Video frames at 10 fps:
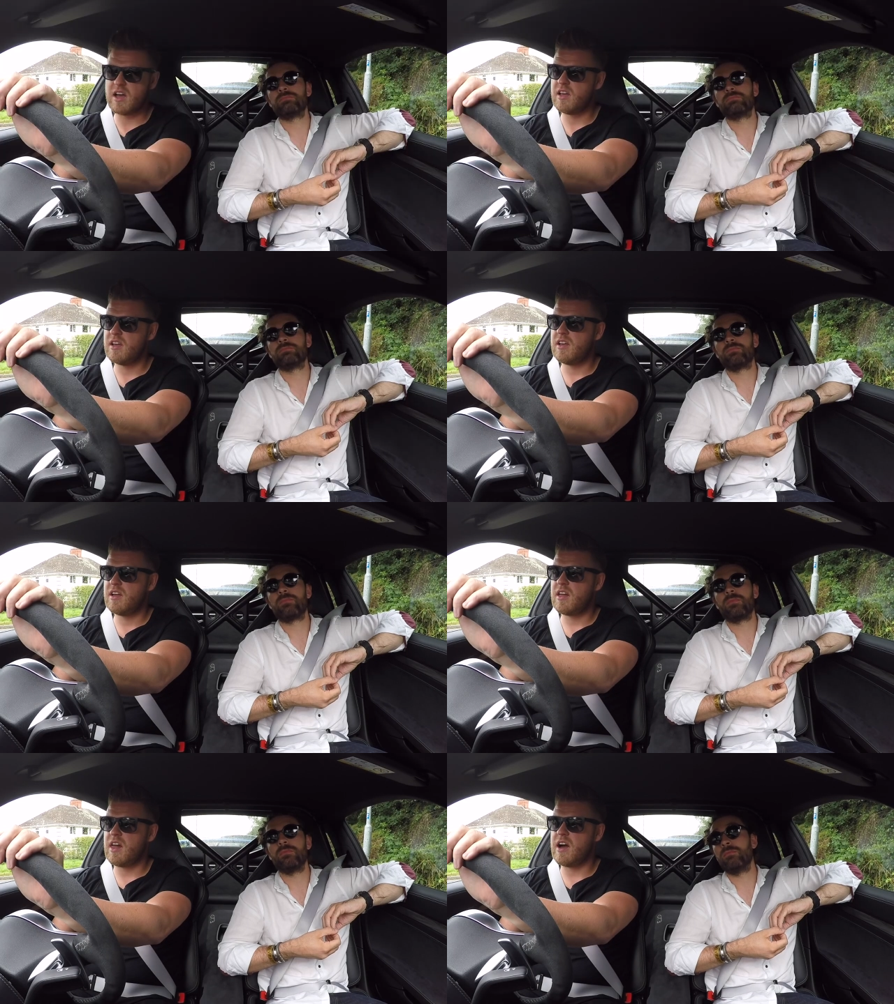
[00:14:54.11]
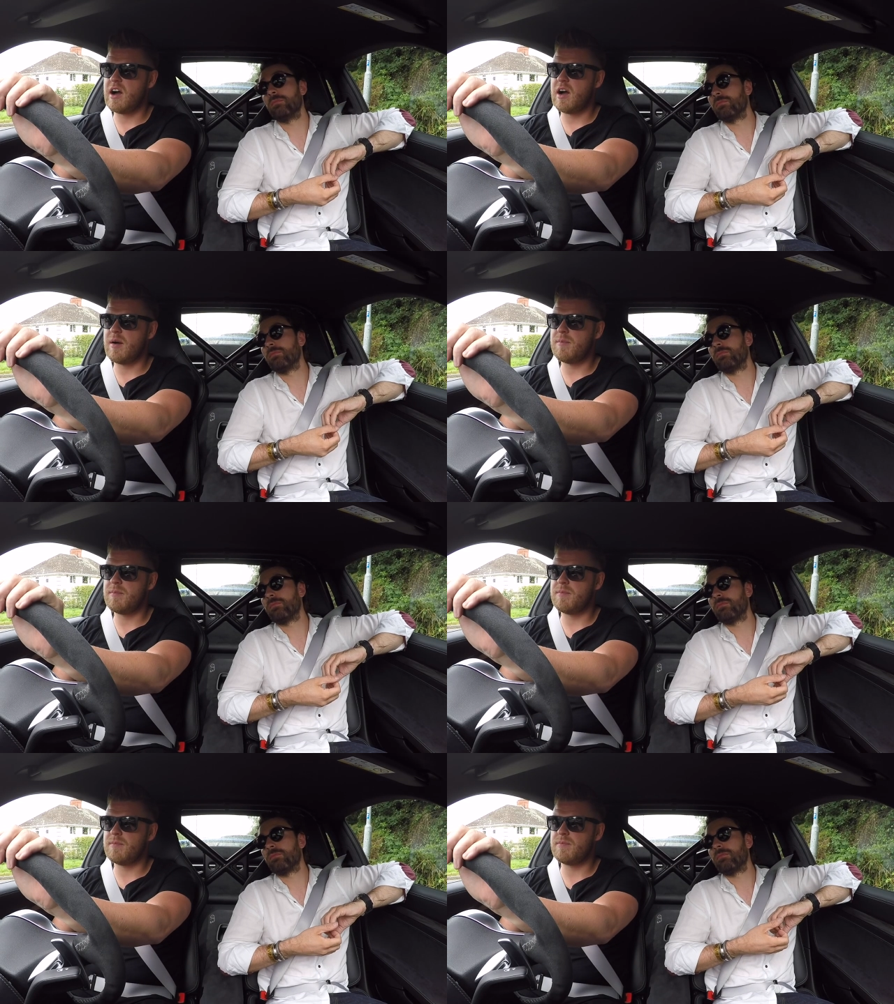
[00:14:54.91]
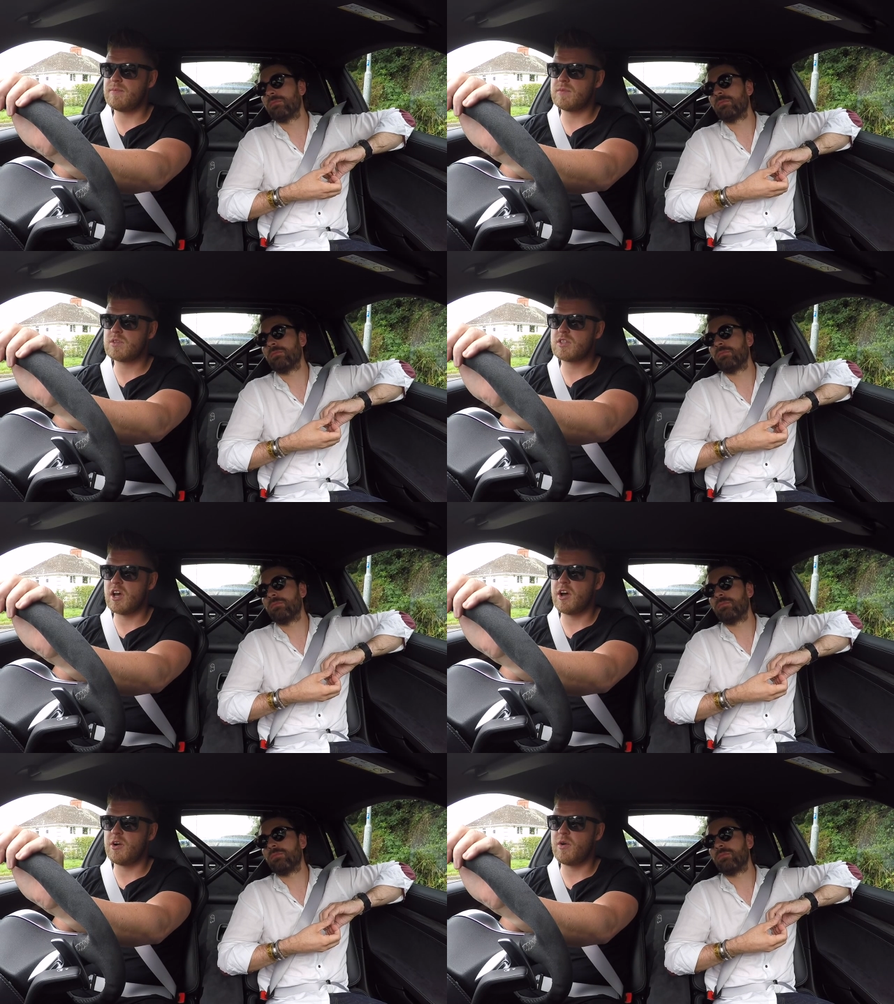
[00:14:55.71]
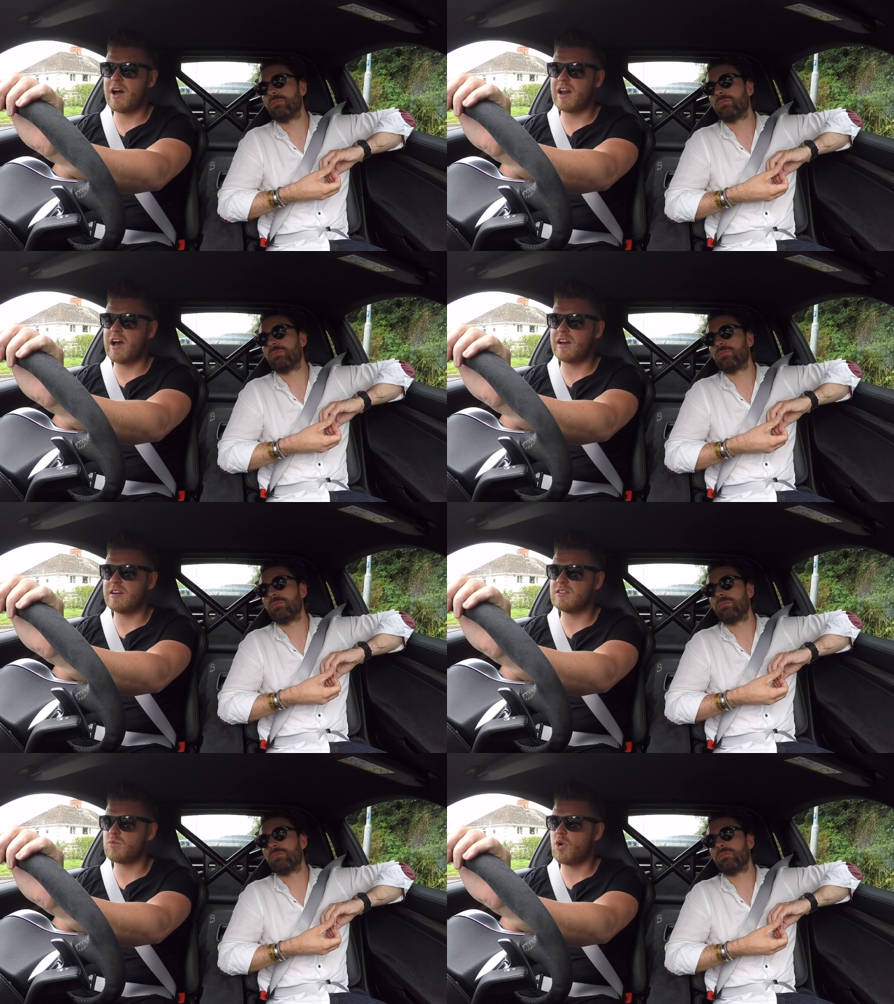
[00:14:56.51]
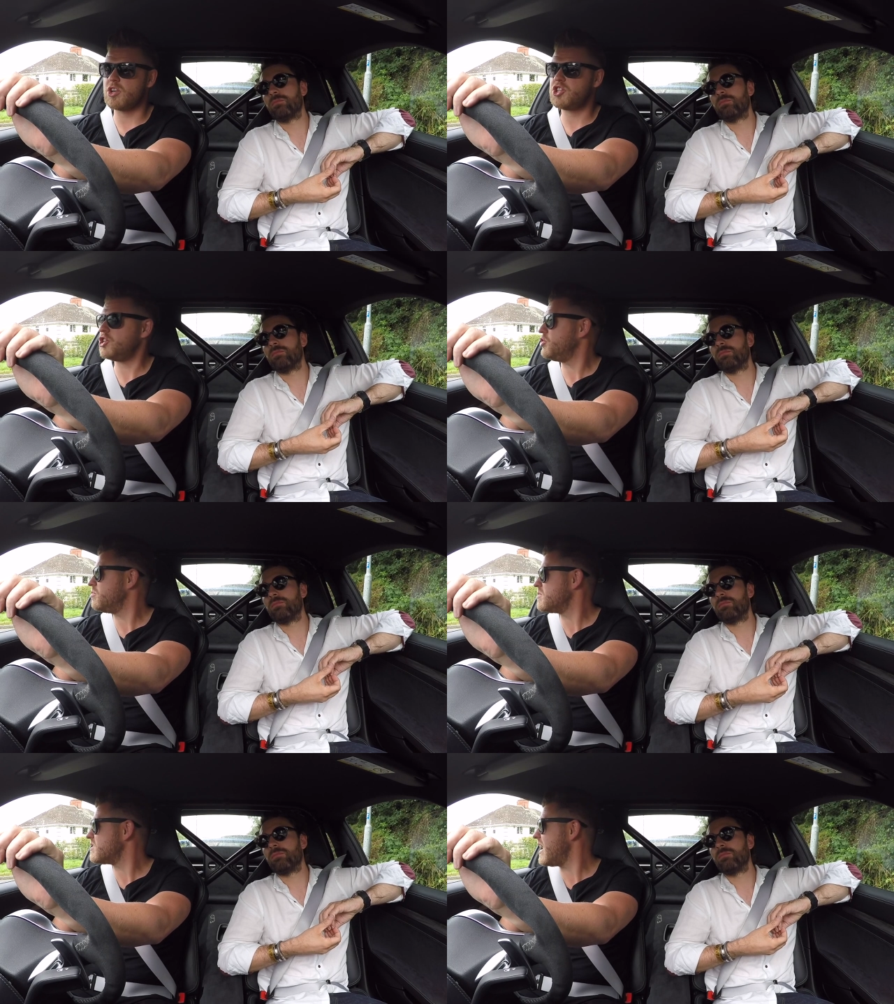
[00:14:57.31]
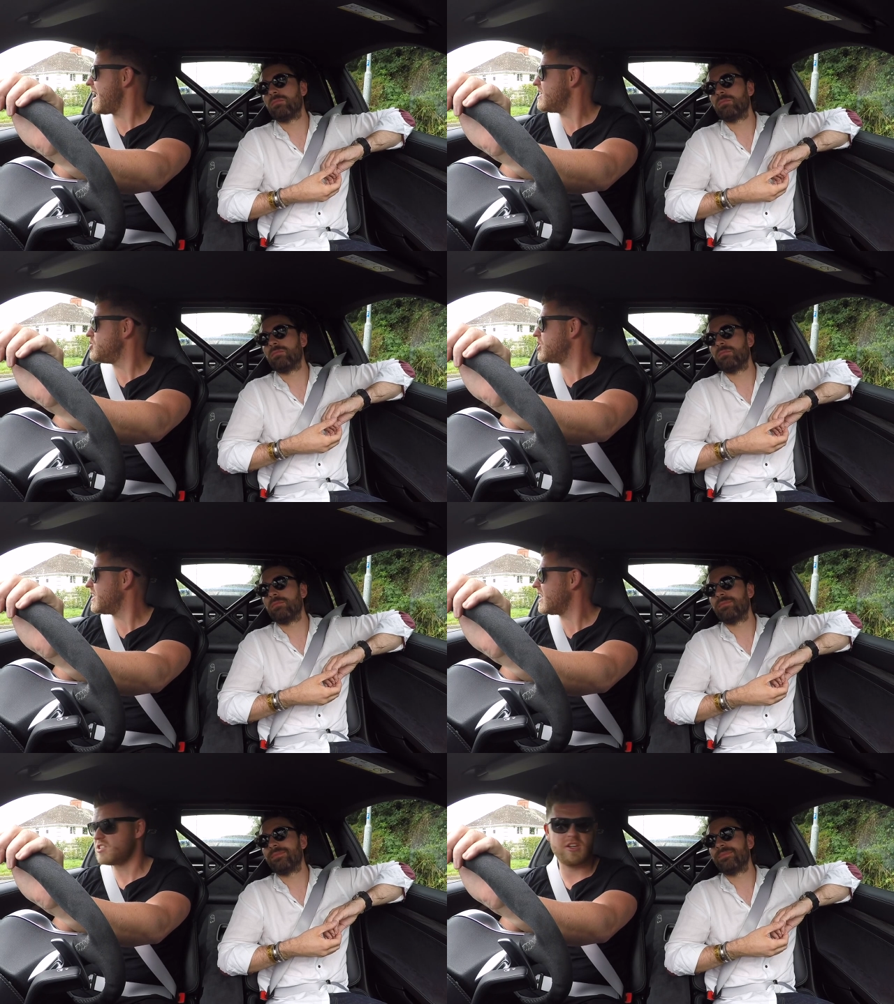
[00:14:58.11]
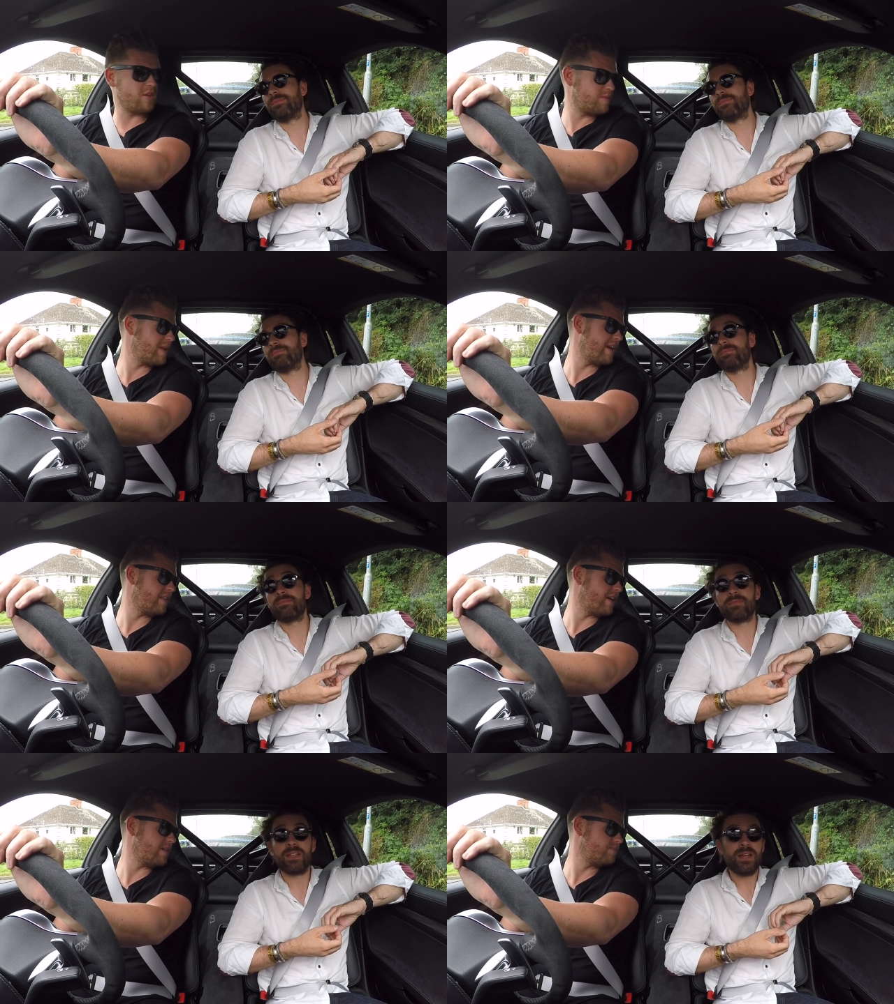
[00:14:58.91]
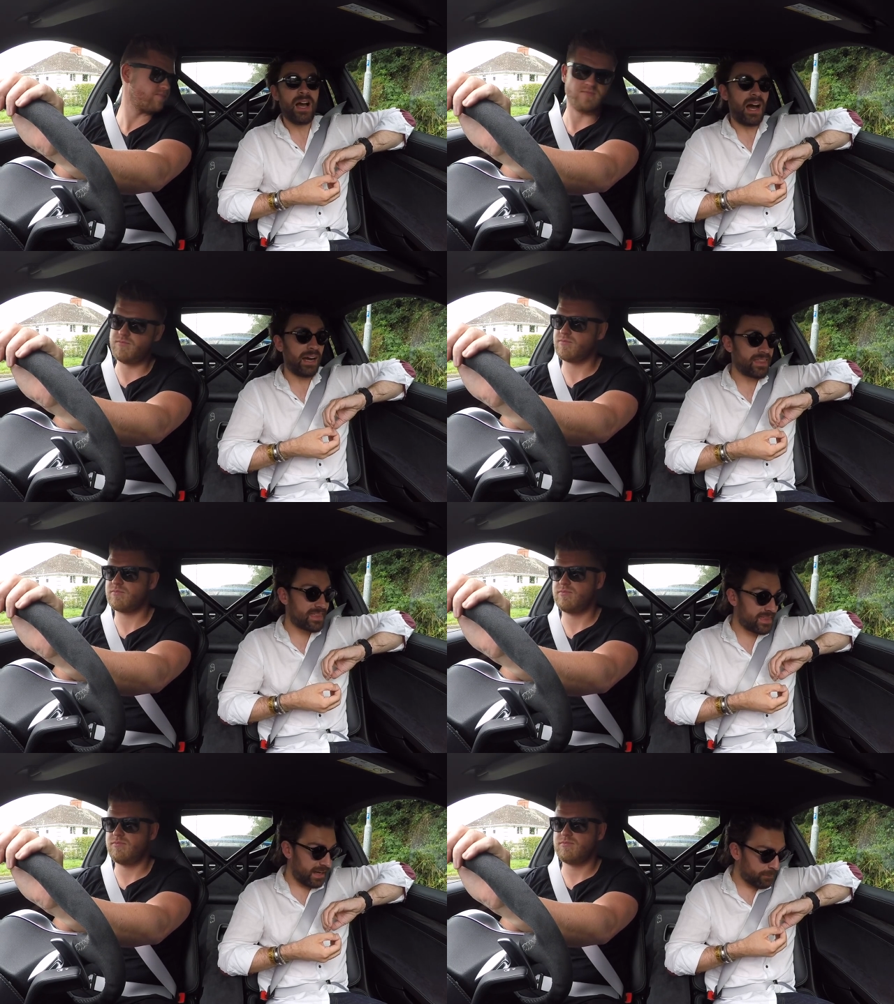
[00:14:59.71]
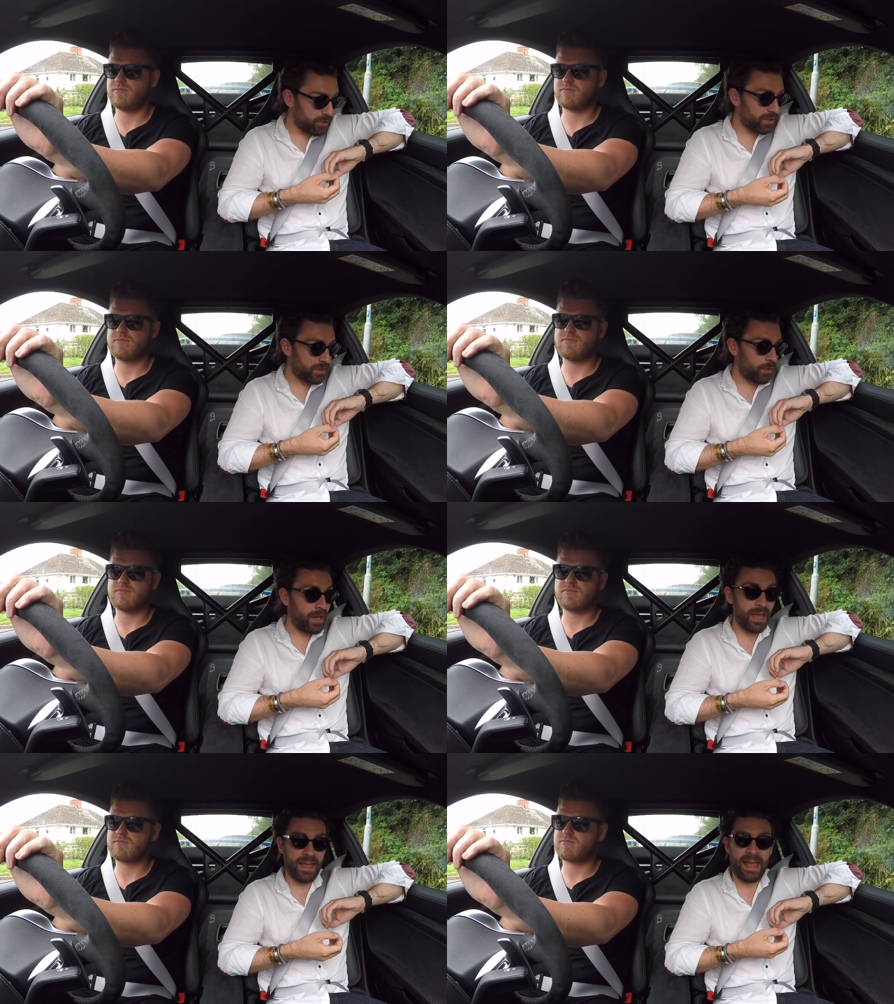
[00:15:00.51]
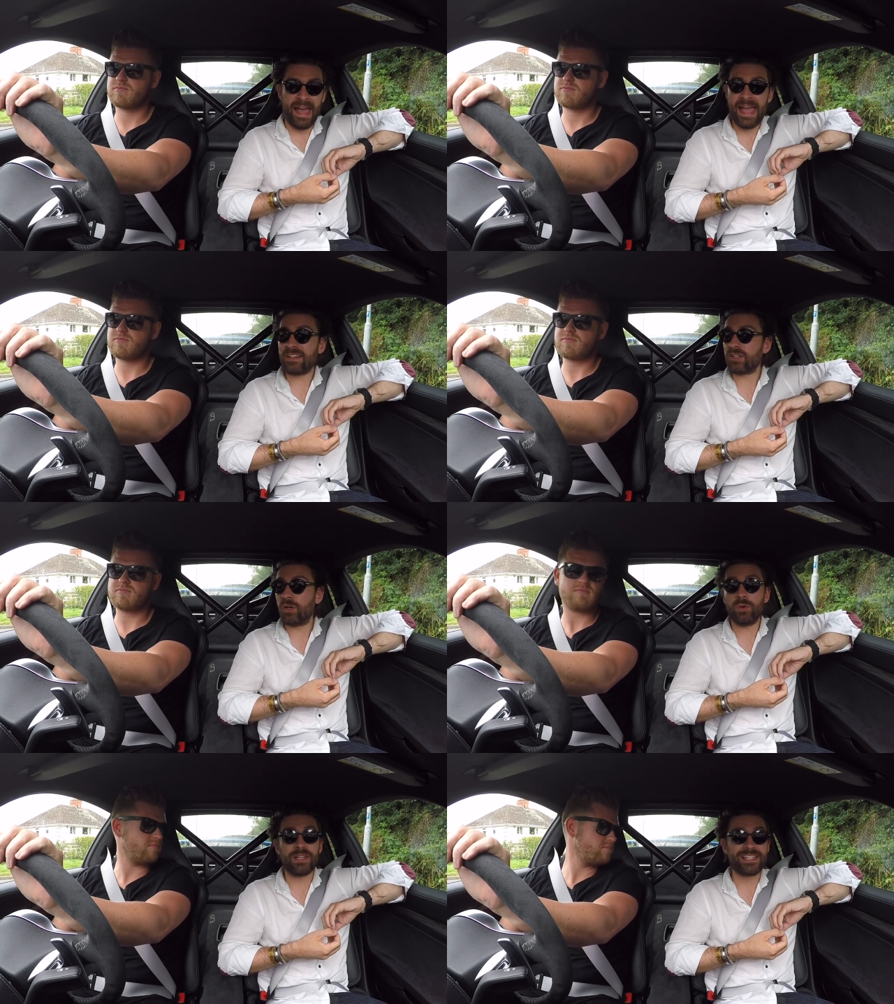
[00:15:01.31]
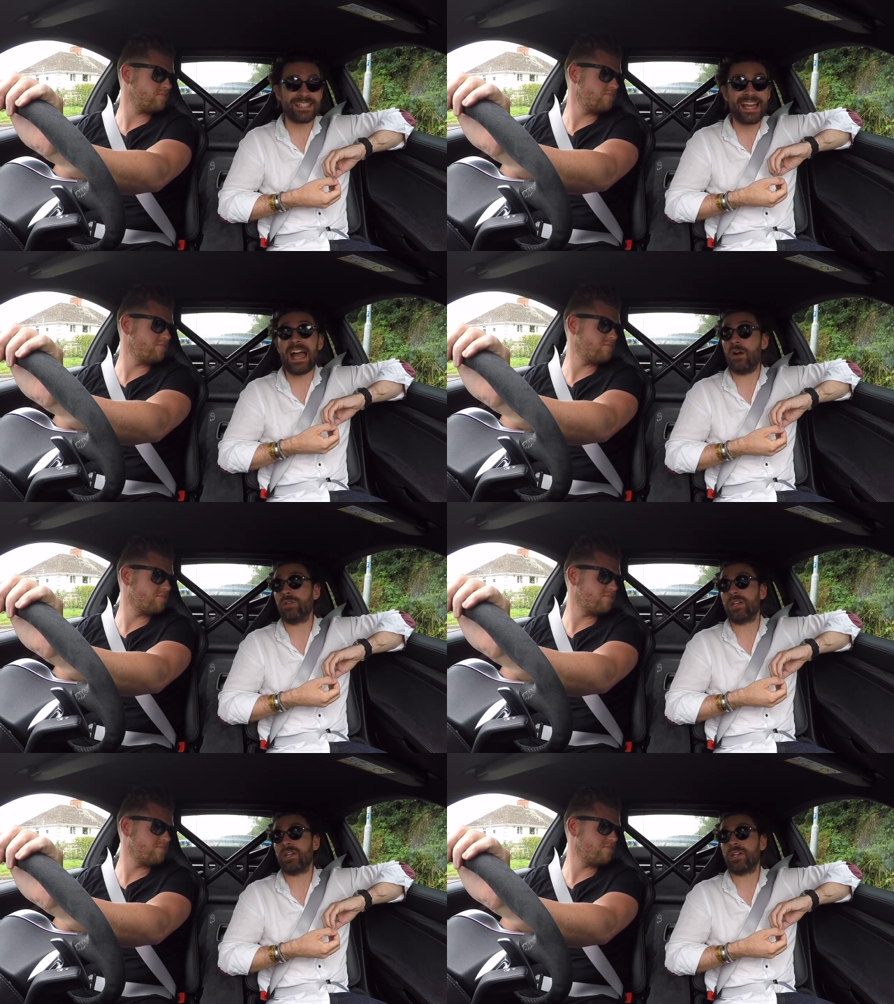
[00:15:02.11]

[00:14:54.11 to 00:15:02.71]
Speaker 1: Mm. Um, so, and, and one assumes engine has a lot to play in that. I
Speaker 2: th- I'm going to go ahead ahead and call this now